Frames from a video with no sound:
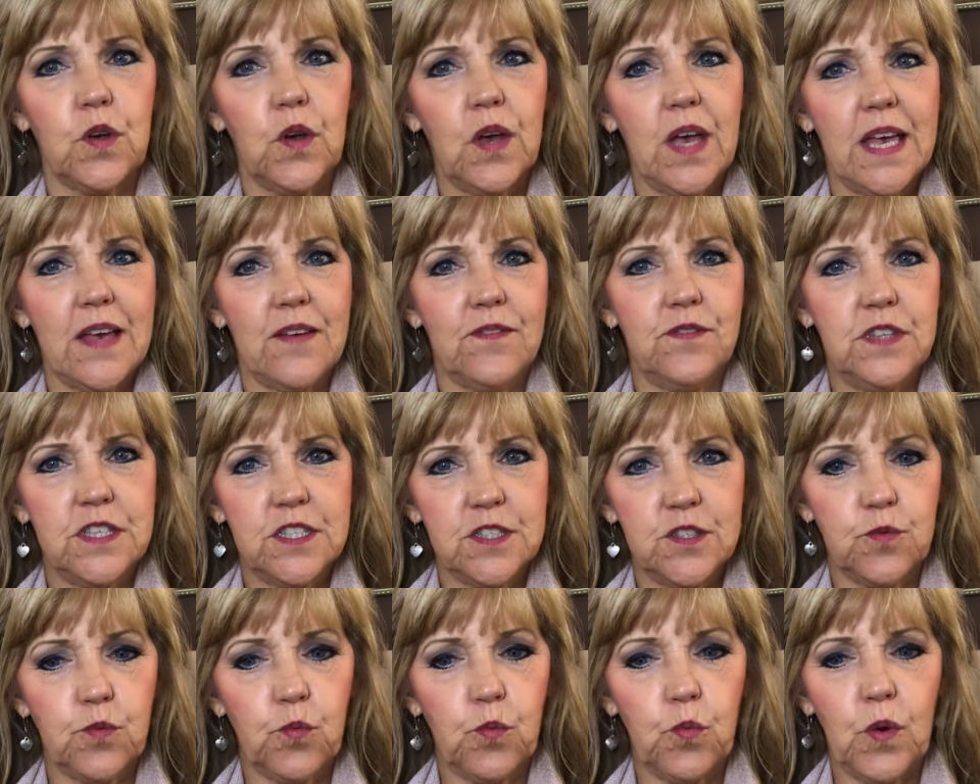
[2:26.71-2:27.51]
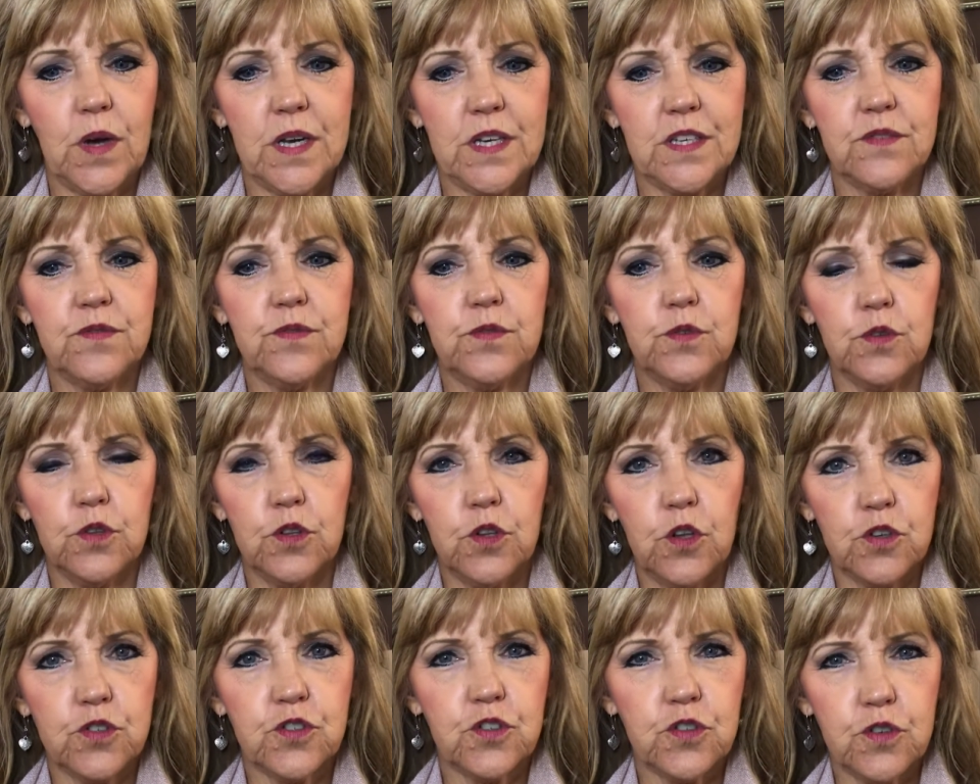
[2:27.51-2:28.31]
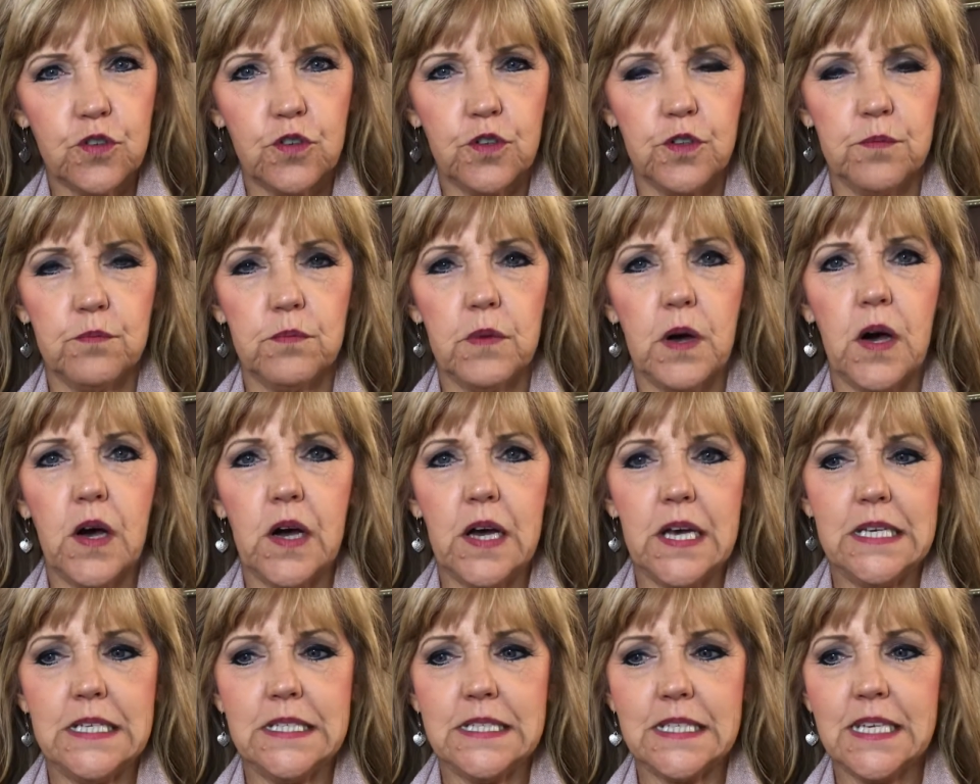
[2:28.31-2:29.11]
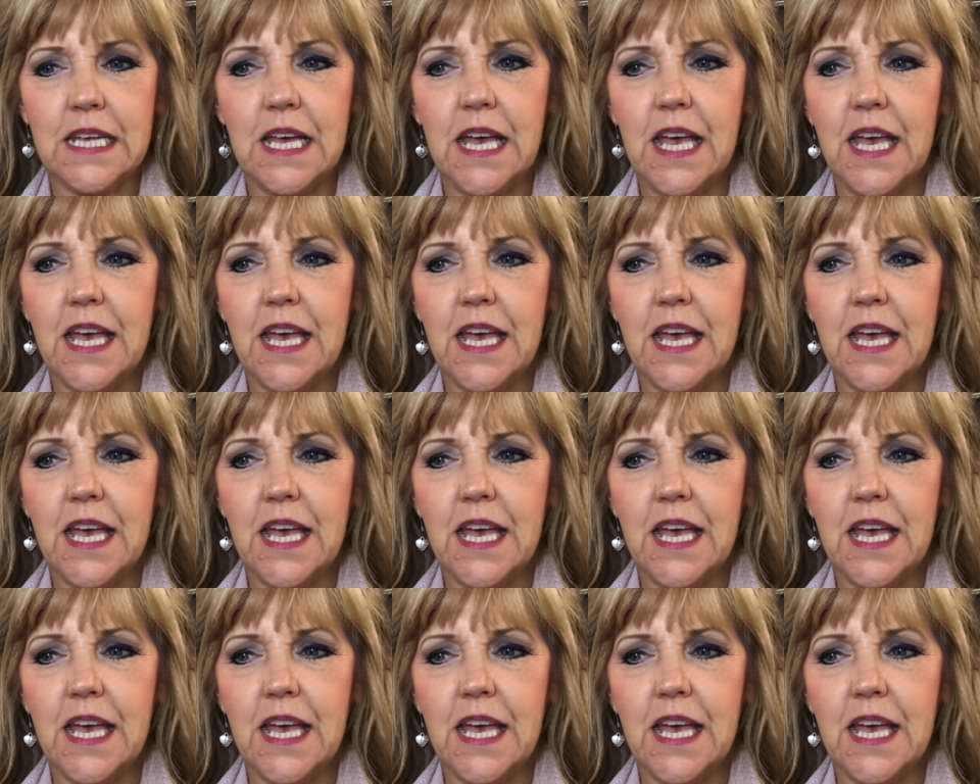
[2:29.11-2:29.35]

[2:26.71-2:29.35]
have this wonderful logical mind